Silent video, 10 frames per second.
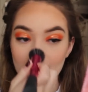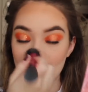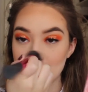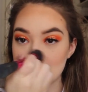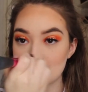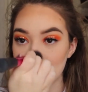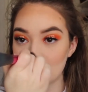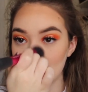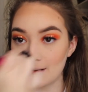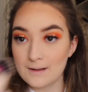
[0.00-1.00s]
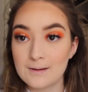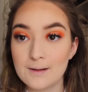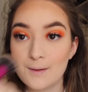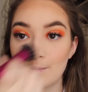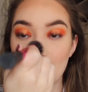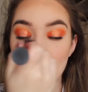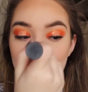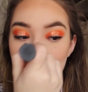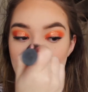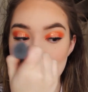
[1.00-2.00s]
And just a little on my
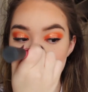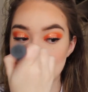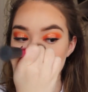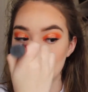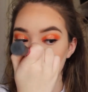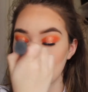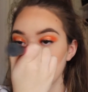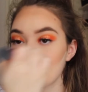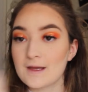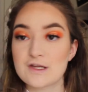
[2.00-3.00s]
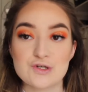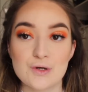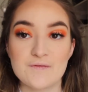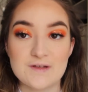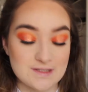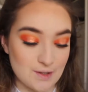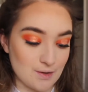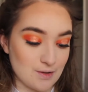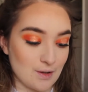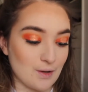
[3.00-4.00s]
nose, like a true
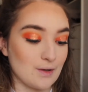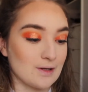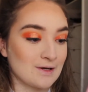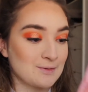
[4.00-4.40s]
Visco girl.